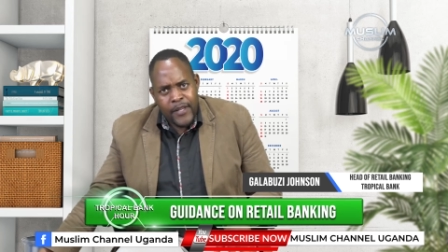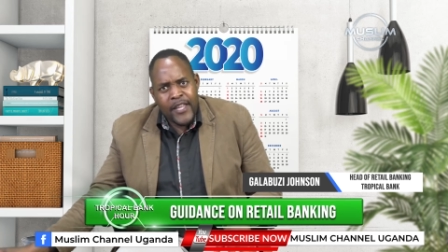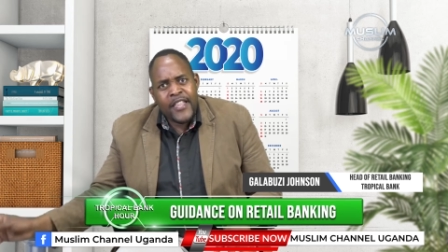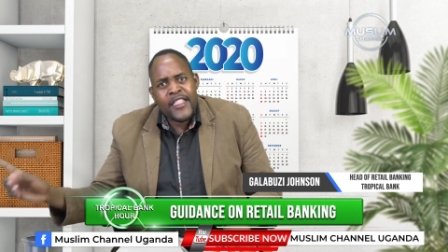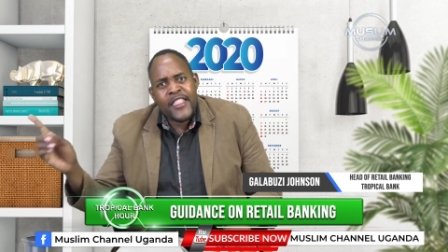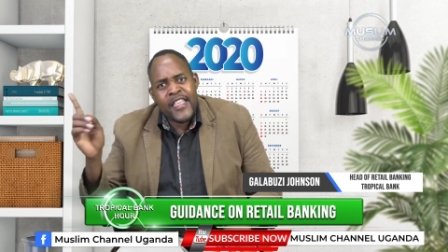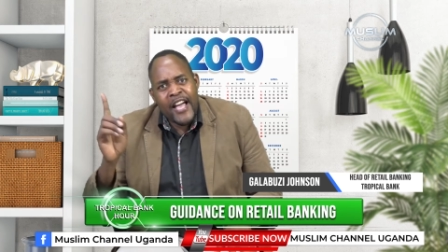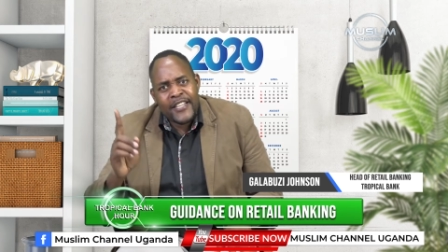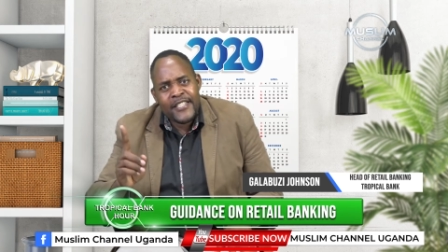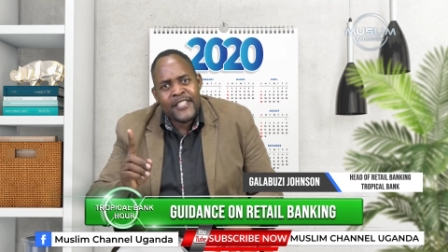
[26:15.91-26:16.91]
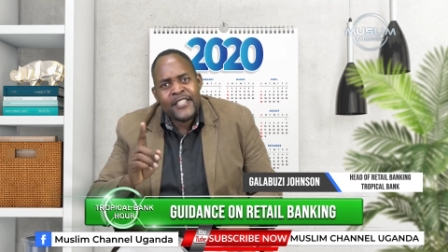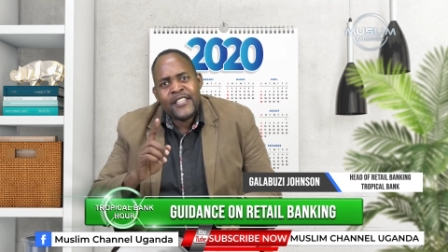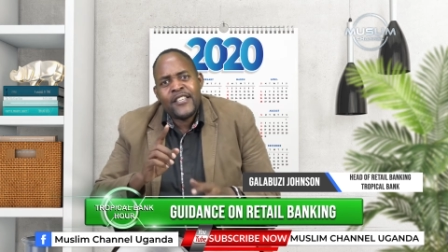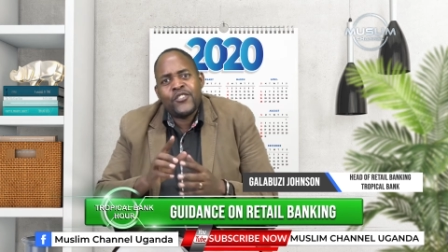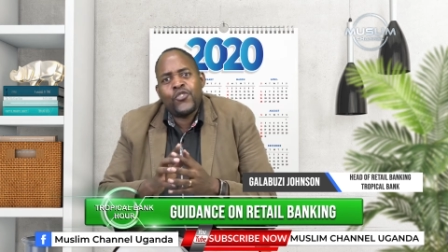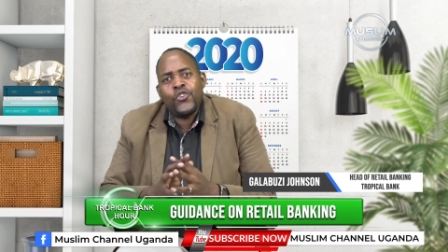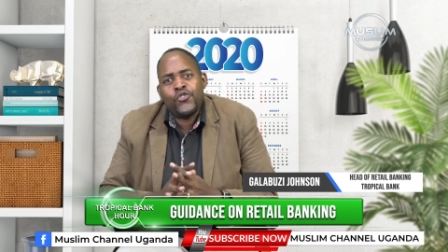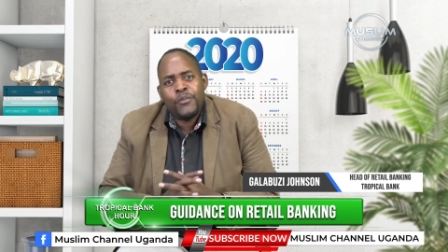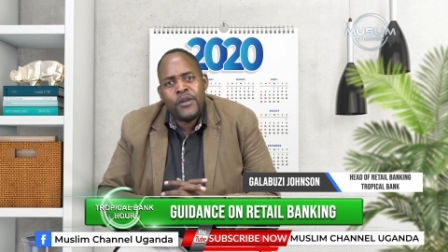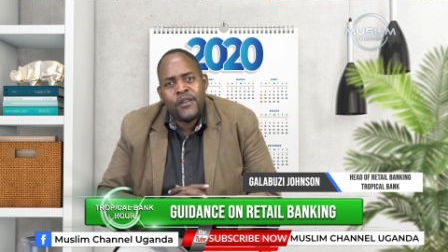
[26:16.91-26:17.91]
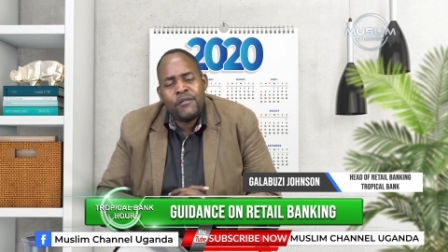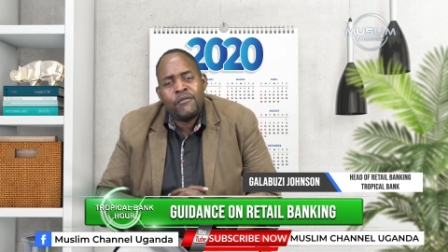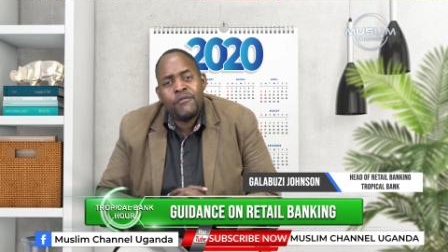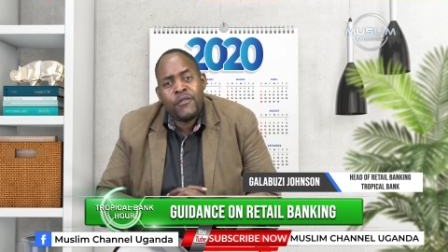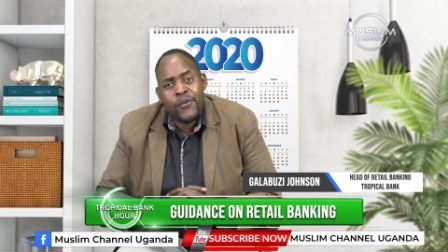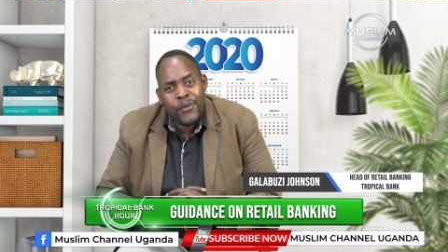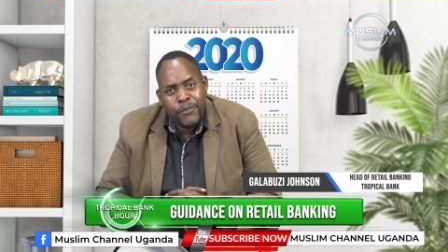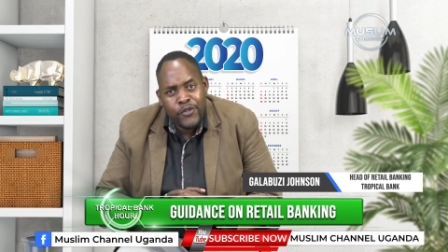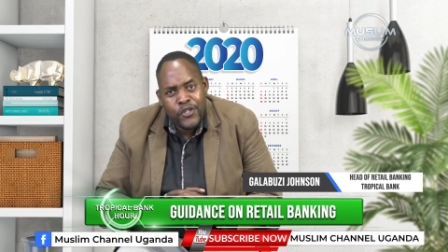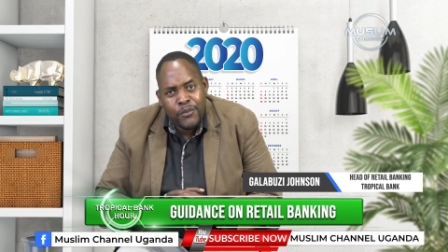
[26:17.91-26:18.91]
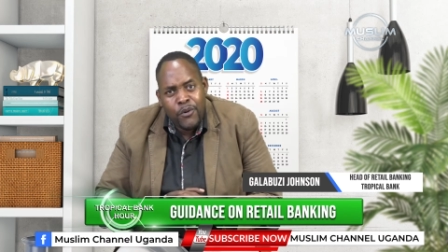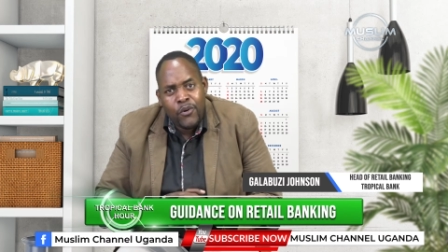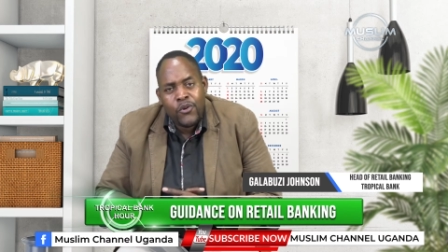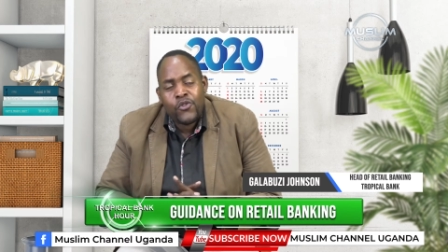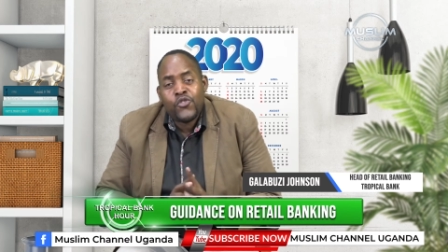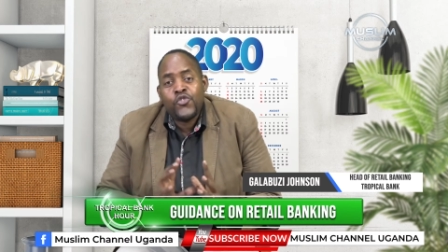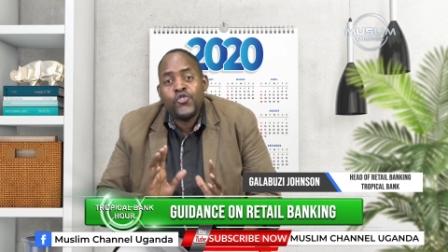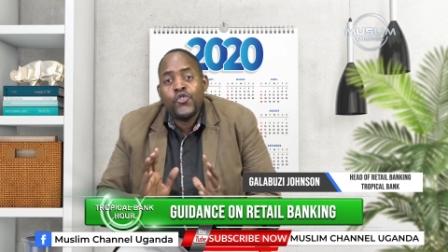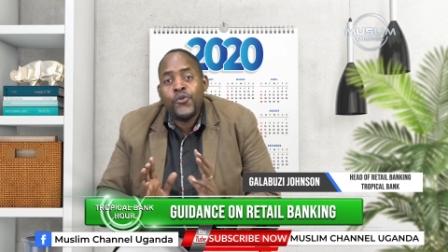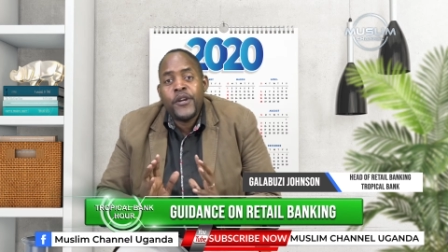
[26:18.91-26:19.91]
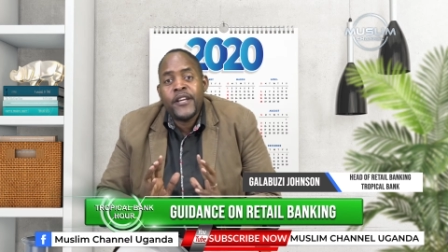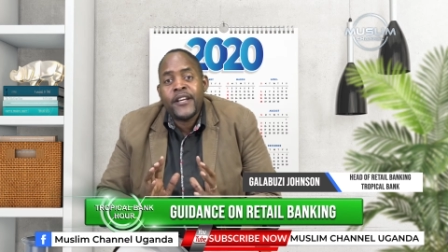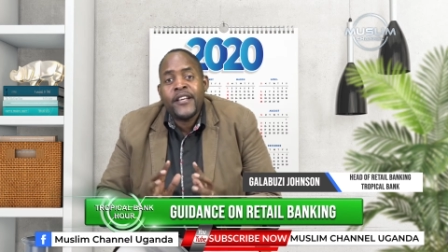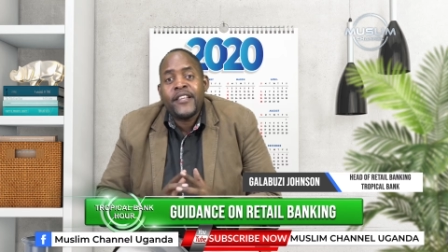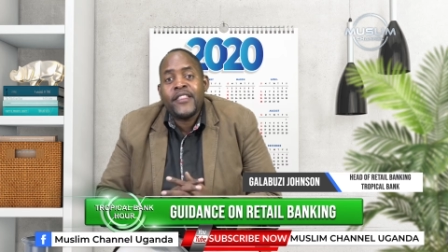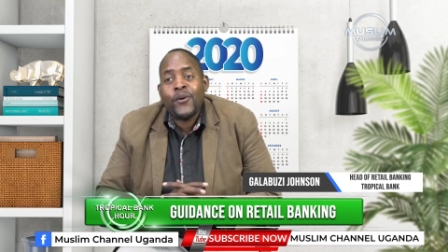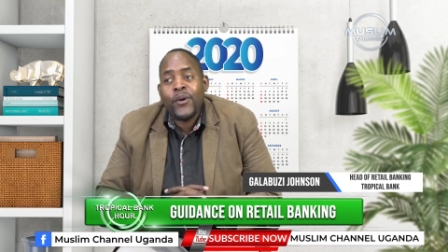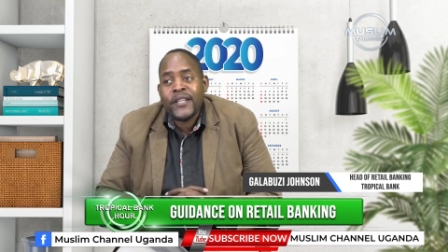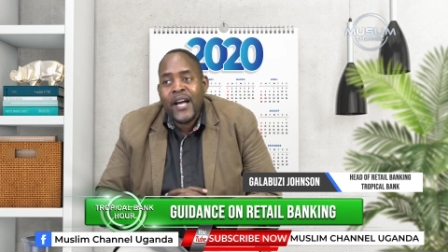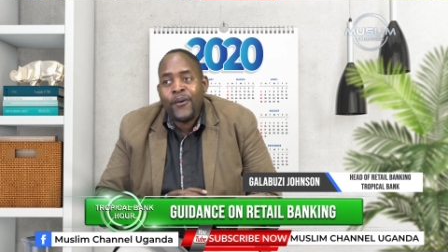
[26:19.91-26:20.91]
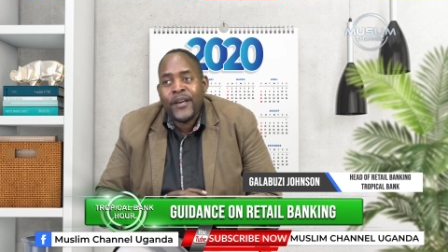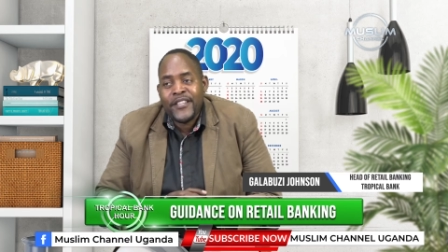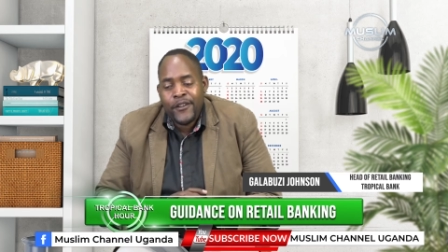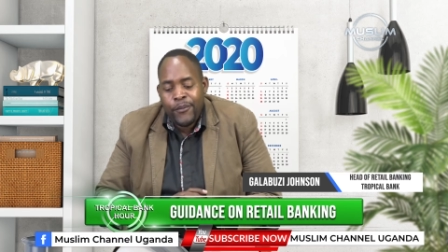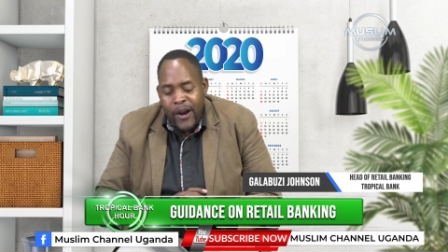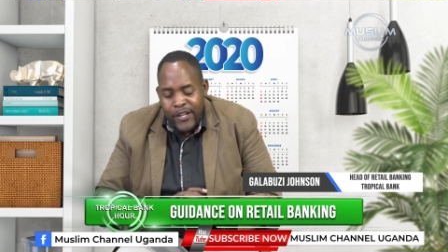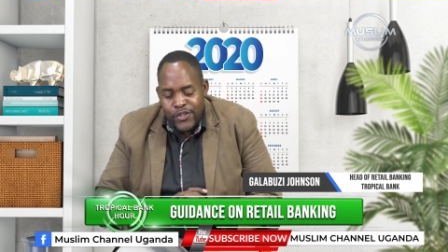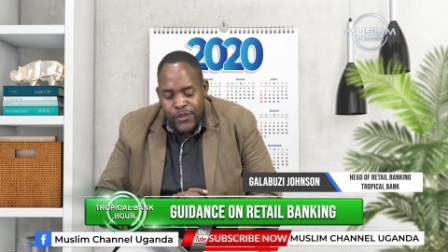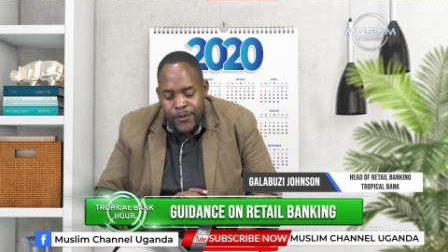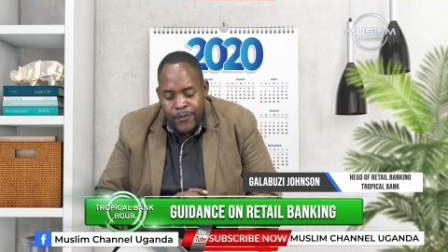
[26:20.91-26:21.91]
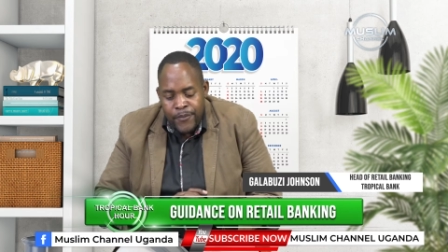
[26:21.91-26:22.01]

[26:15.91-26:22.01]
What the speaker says: And that is going to be very possible during the 1 hour interaction.